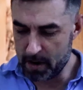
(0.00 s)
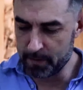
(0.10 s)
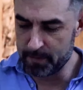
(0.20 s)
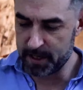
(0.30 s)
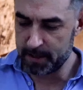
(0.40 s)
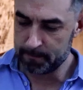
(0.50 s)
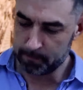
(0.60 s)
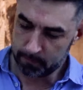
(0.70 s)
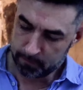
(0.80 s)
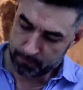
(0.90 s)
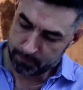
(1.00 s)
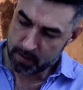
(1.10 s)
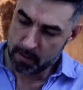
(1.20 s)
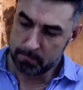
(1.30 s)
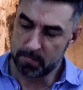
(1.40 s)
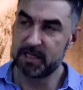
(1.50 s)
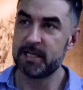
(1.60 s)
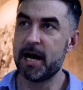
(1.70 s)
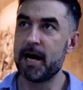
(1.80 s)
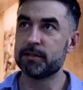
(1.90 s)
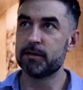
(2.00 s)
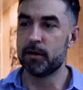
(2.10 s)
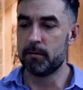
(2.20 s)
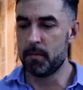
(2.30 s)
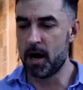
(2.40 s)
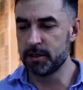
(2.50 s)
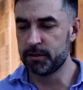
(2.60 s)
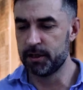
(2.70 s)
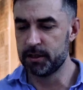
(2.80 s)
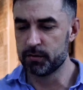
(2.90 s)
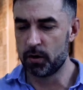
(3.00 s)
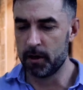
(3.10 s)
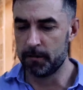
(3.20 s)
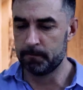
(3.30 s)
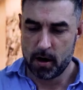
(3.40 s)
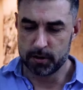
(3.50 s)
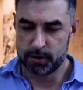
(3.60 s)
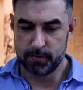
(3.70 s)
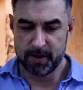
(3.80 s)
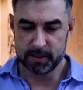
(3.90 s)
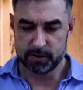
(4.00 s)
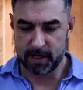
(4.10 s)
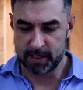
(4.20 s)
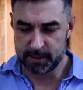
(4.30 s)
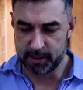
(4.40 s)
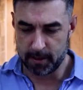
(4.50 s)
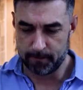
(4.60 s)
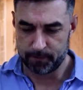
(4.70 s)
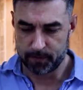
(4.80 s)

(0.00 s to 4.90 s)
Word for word: Banh Mi BTX or Ba Tui Swan. Our two biggest strengths here,